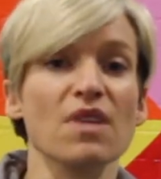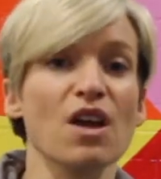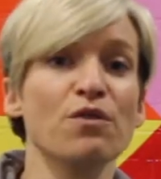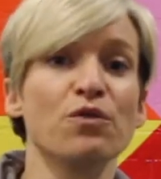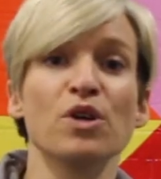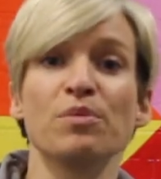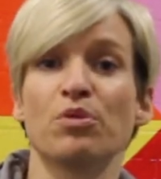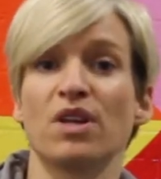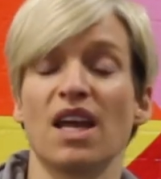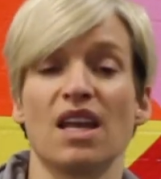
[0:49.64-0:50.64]
avoid
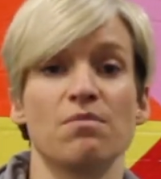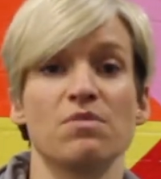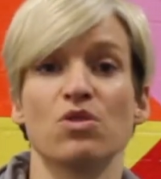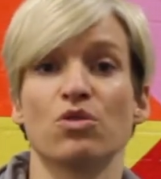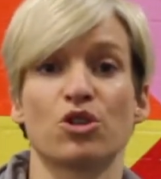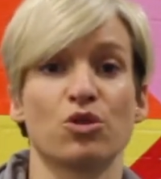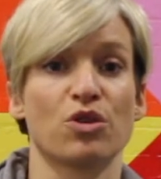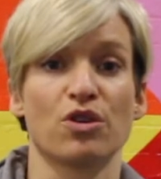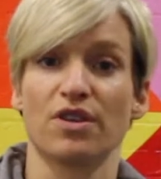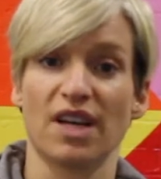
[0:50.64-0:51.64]
putting any milk,
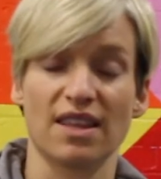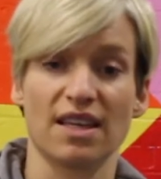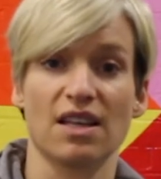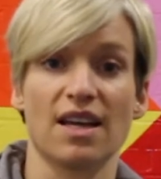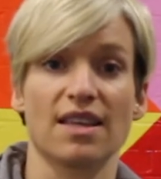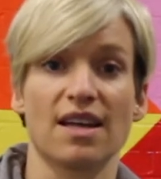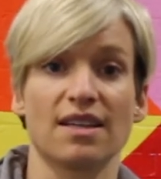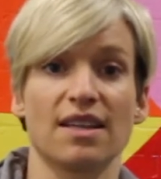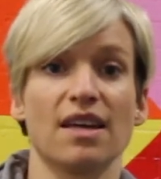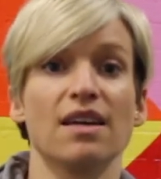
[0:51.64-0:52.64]
sugar, or anything like that
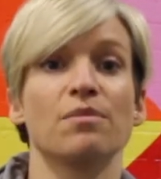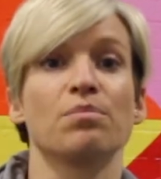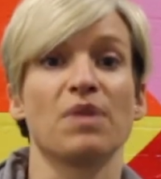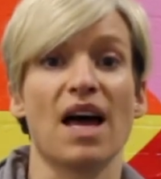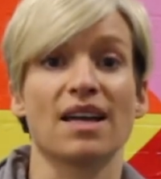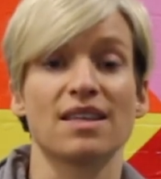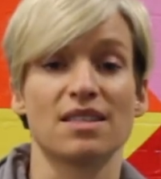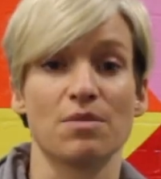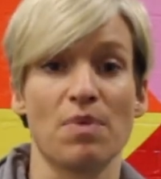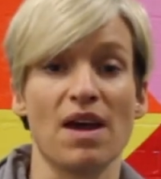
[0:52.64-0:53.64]
in there. Black is
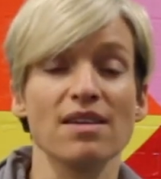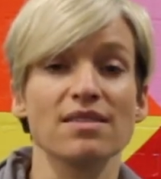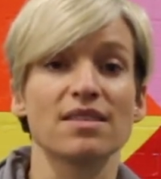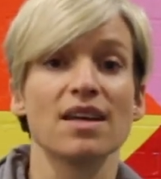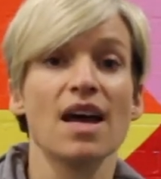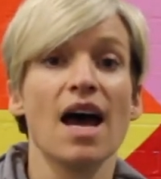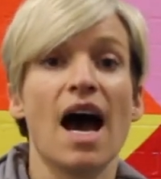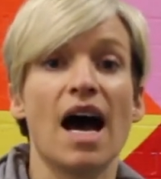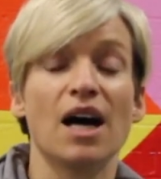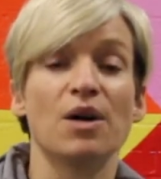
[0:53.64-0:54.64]
the best.
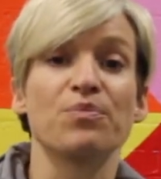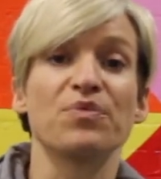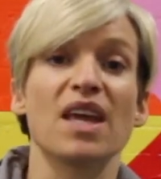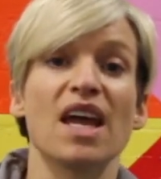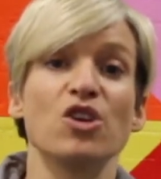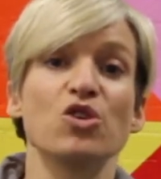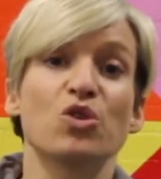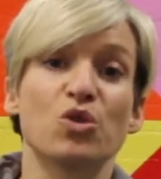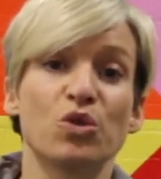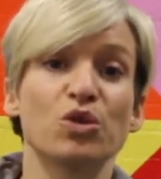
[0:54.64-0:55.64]
And you
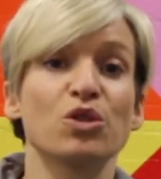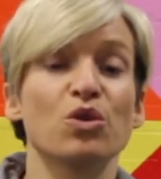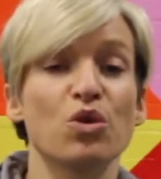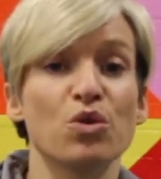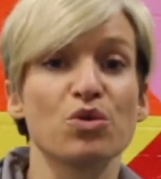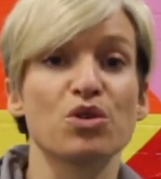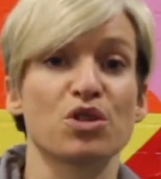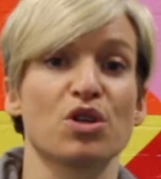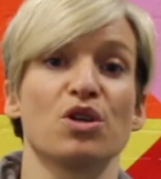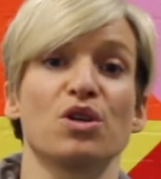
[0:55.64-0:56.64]
could
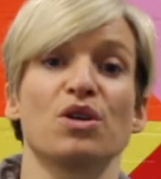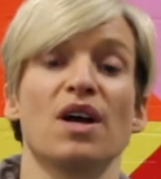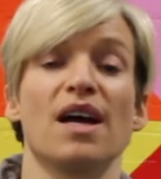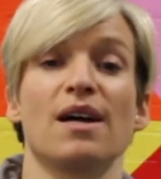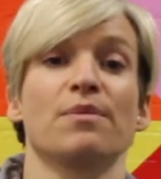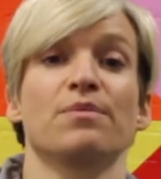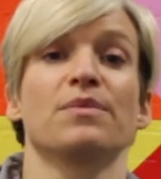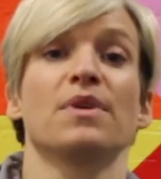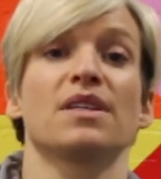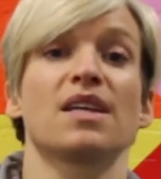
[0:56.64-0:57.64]
also
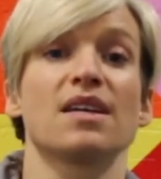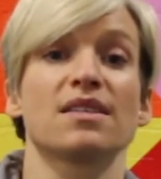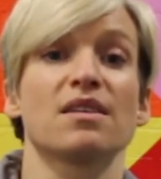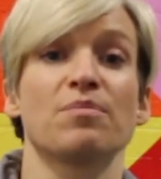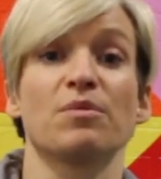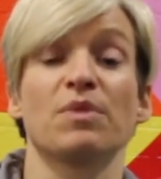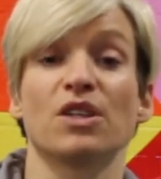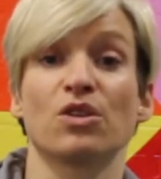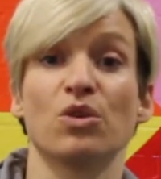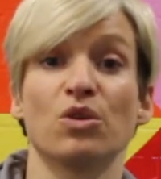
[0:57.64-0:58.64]
take a
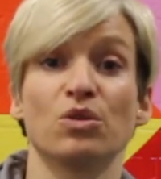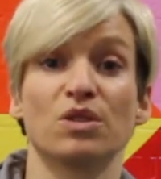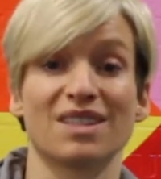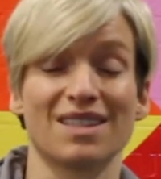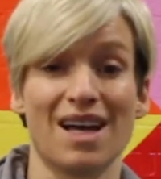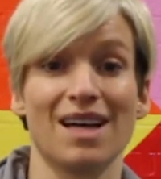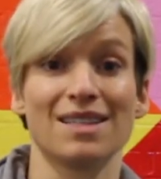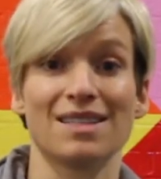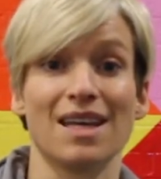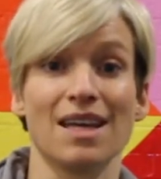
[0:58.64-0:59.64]
supplement called
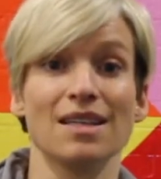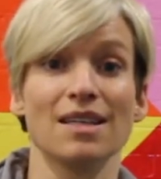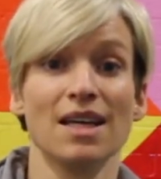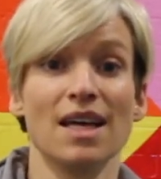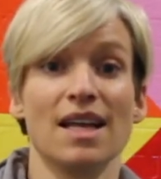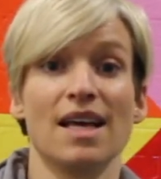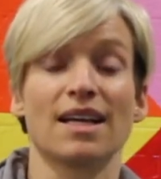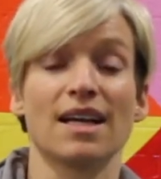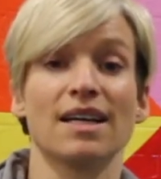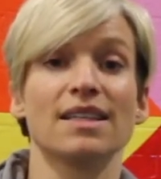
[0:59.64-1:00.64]
carnitine. Now,
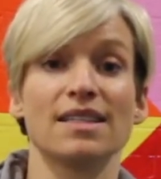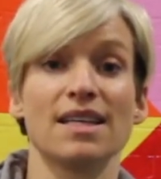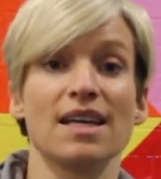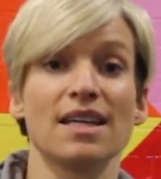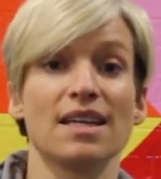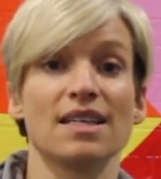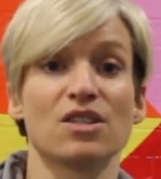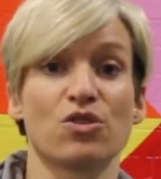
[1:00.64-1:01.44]
carnitine is